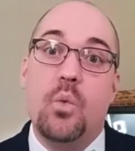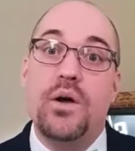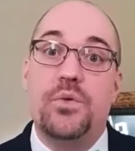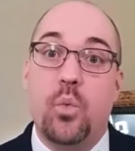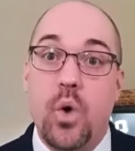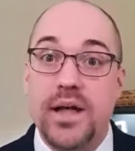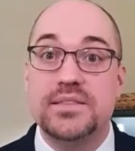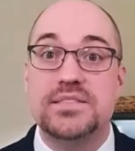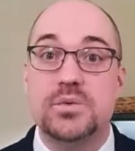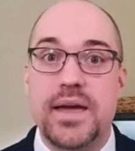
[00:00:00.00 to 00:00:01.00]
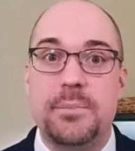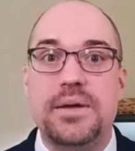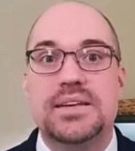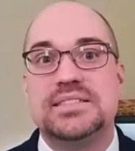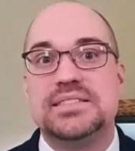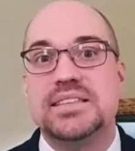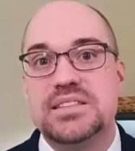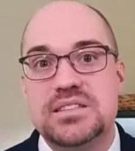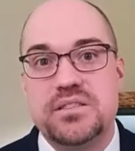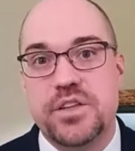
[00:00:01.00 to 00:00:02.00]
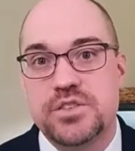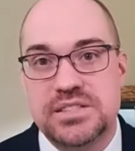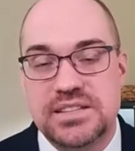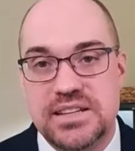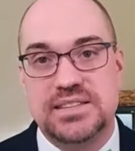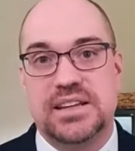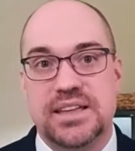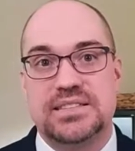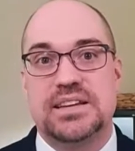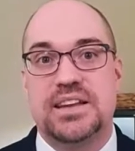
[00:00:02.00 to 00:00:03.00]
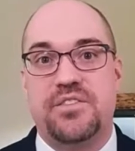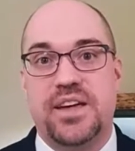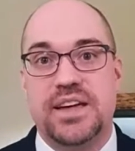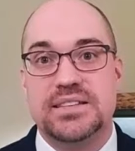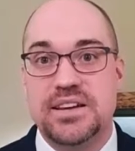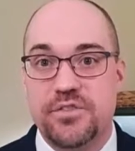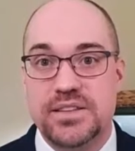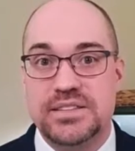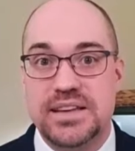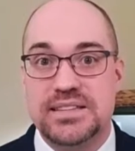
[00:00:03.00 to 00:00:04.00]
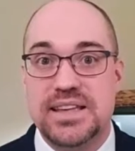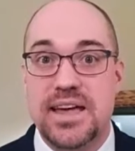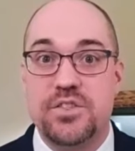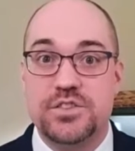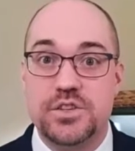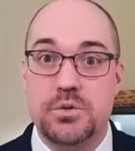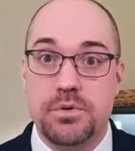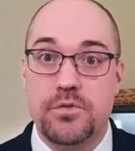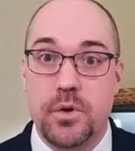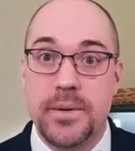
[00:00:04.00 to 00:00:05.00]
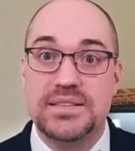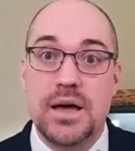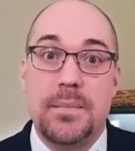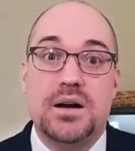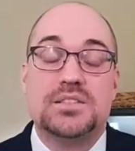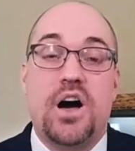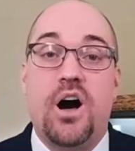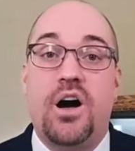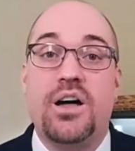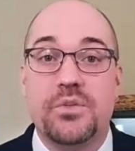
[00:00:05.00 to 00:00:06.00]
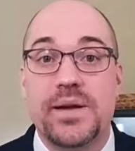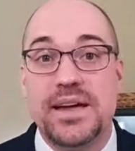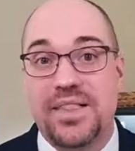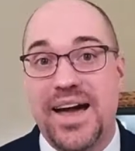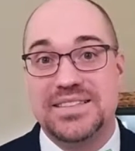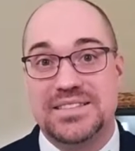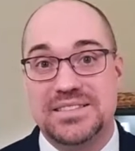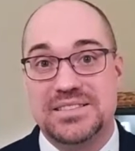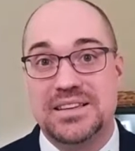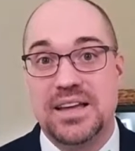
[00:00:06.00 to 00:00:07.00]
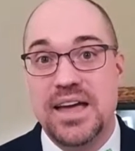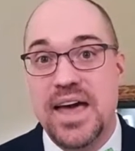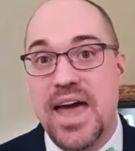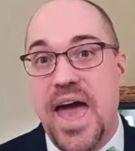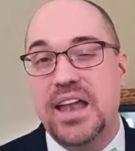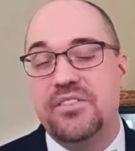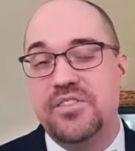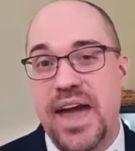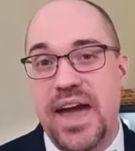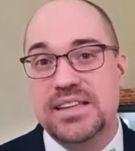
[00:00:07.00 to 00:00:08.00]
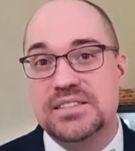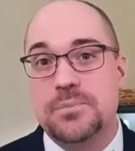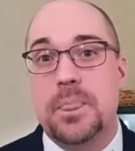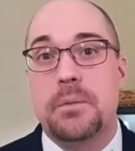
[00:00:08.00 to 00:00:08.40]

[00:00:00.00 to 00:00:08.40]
With one sweep, it assesses if there's statistically significant differences in student performance amongst all three classes. And if yes,